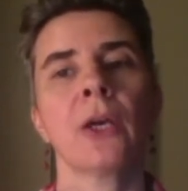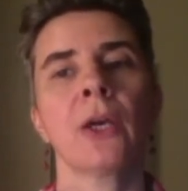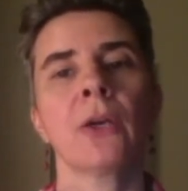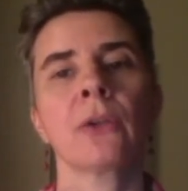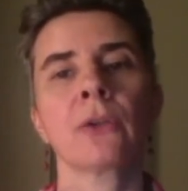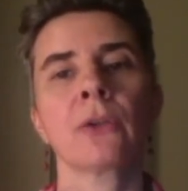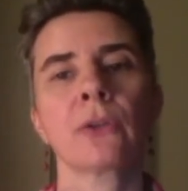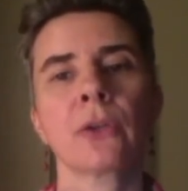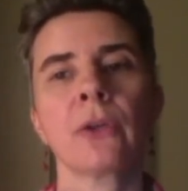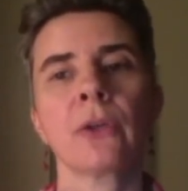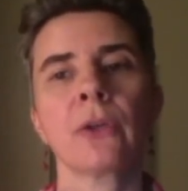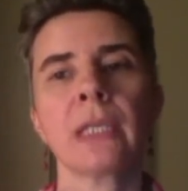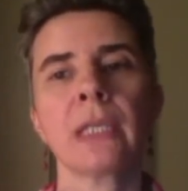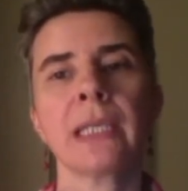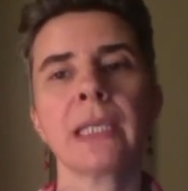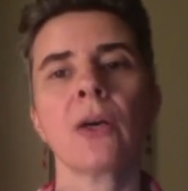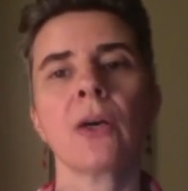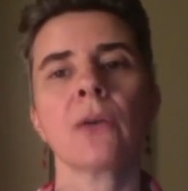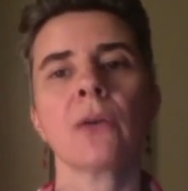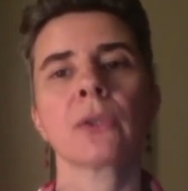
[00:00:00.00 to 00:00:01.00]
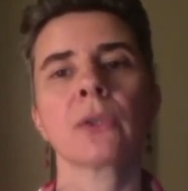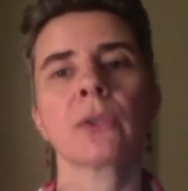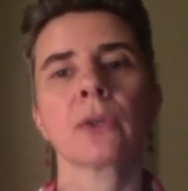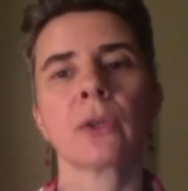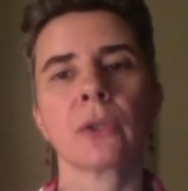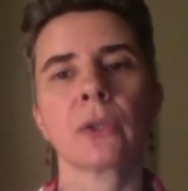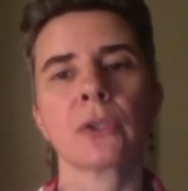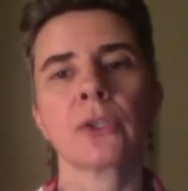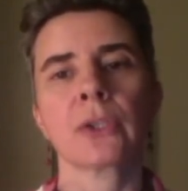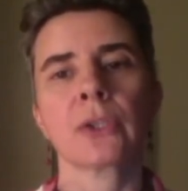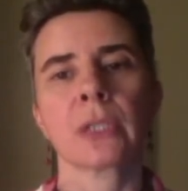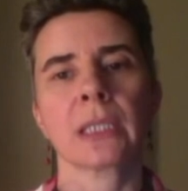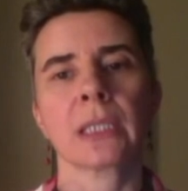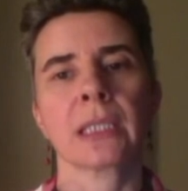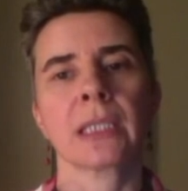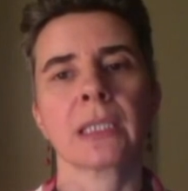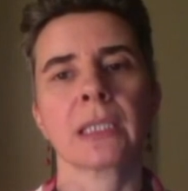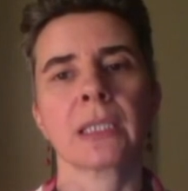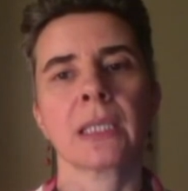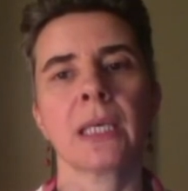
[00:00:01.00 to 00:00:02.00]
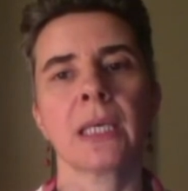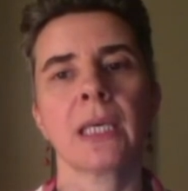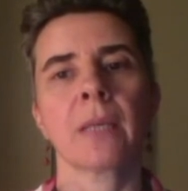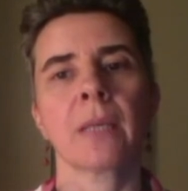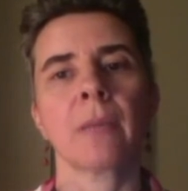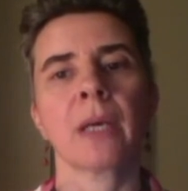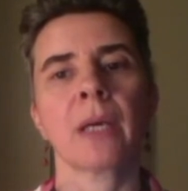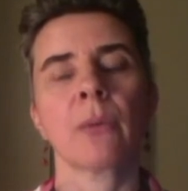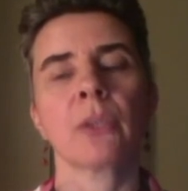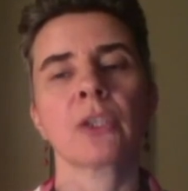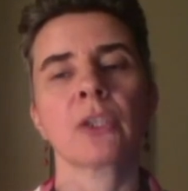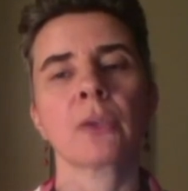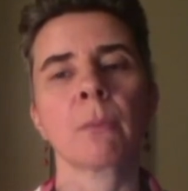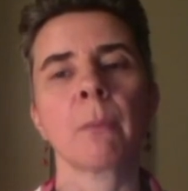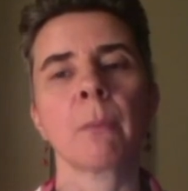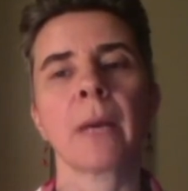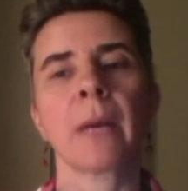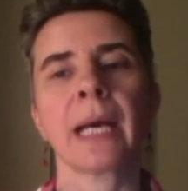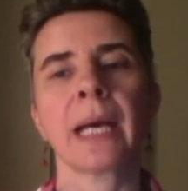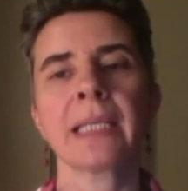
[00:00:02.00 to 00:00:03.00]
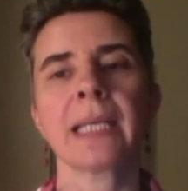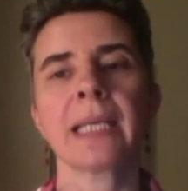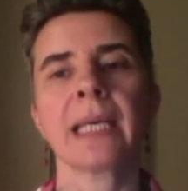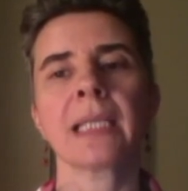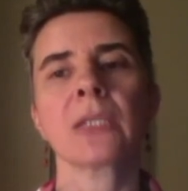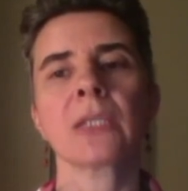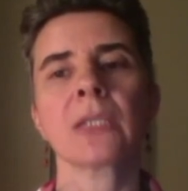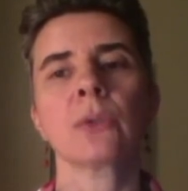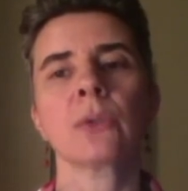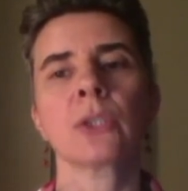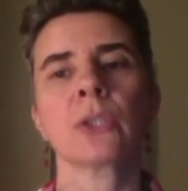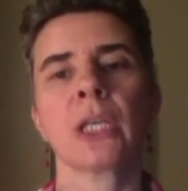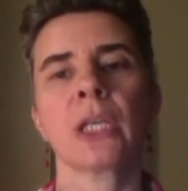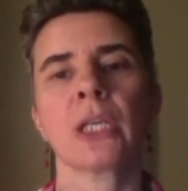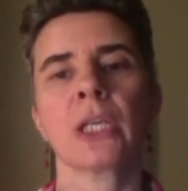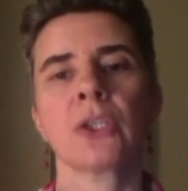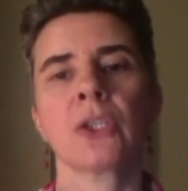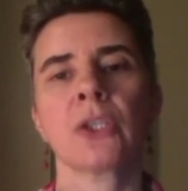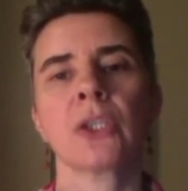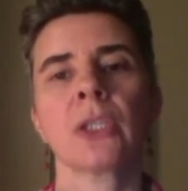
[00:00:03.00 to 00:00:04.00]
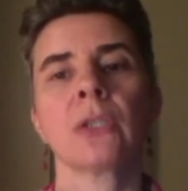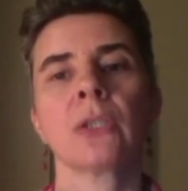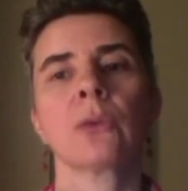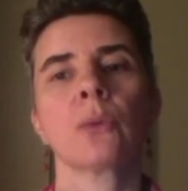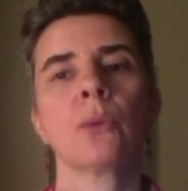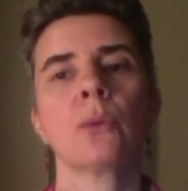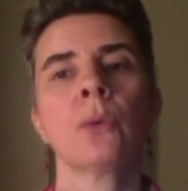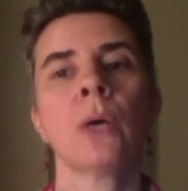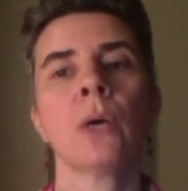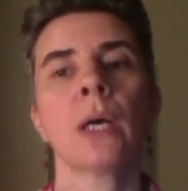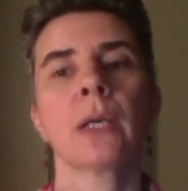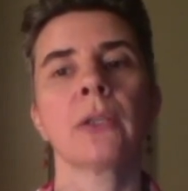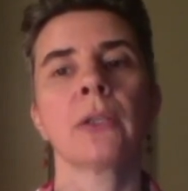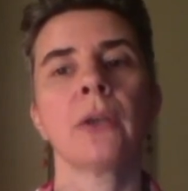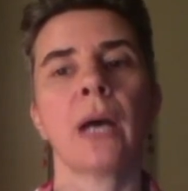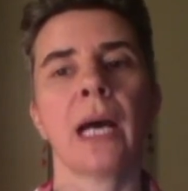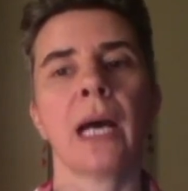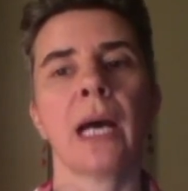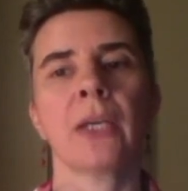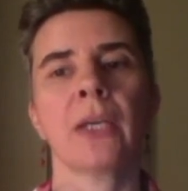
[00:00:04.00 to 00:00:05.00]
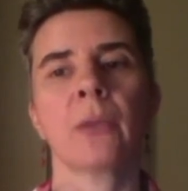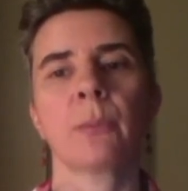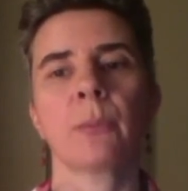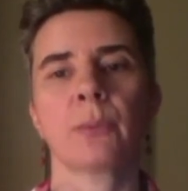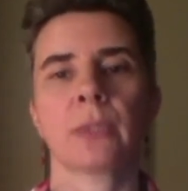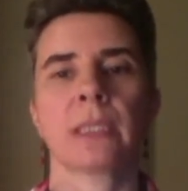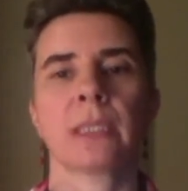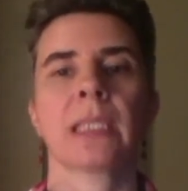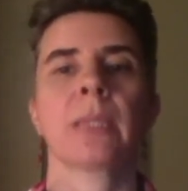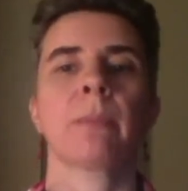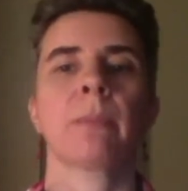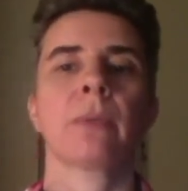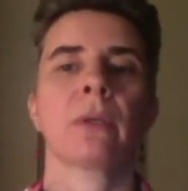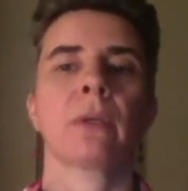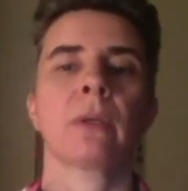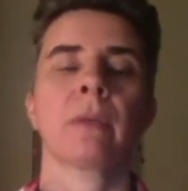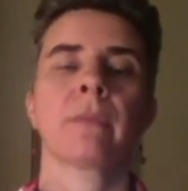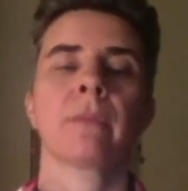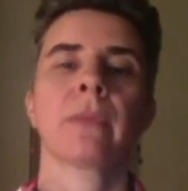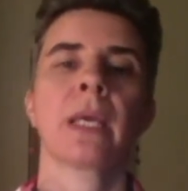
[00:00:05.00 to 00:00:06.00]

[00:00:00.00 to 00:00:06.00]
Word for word: a turning of the consciousness by which mind has to change into the higher principle.